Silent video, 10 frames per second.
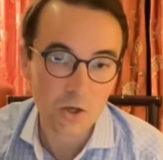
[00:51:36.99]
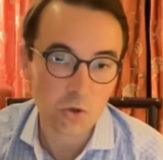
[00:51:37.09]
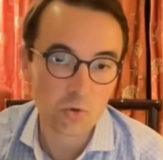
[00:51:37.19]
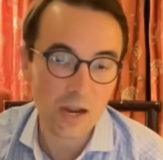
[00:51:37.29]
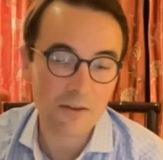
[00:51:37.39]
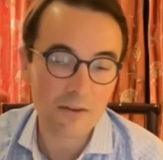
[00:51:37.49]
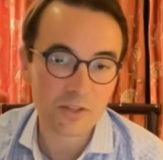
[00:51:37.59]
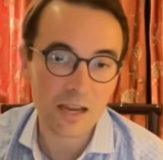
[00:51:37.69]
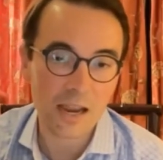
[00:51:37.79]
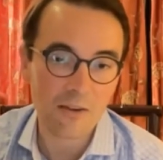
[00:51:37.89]
you'd have
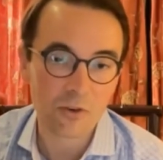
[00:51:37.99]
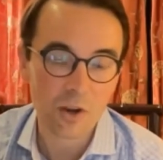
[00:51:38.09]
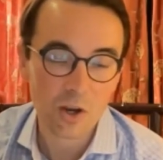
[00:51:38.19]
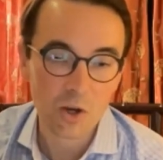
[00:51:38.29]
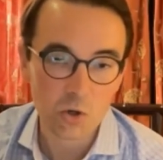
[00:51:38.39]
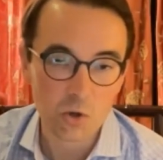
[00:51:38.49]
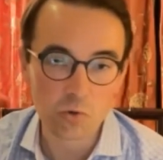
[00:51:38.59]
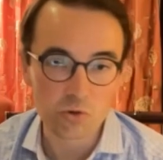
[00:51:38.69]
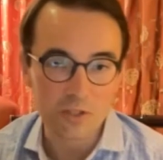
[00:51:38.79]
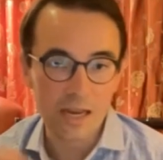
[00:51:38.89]
to have
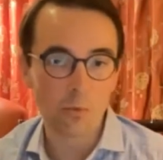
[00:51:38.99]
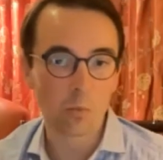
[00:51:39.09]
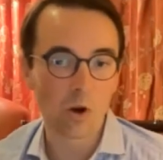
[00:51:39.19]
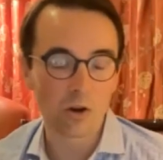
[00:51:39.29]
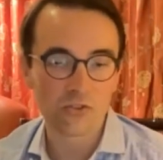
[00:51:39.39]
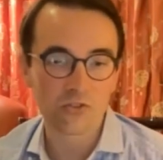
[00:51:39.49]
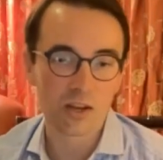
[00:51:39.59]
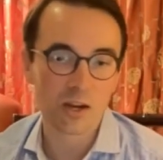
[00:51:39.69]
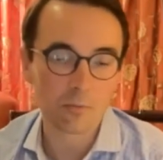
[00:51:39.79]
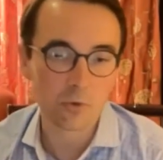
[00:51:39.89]
huge networks
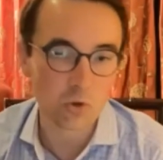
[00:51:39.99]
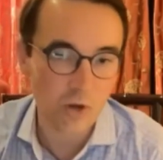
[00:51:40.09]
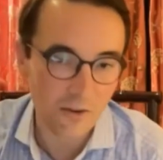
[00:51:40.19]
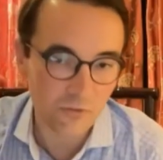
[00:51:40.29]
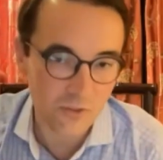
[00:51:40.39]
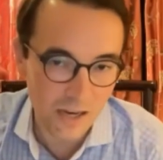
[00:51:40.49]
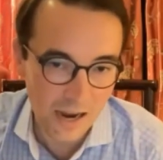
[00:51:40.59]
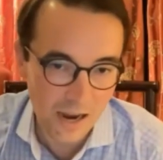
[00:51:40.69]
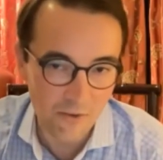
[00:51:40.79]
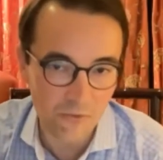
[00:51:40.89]
set up. You'd have to
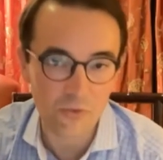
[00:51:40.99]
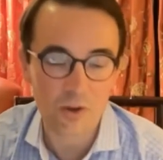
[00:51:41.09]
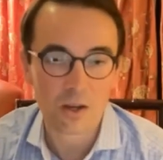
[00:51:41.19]
have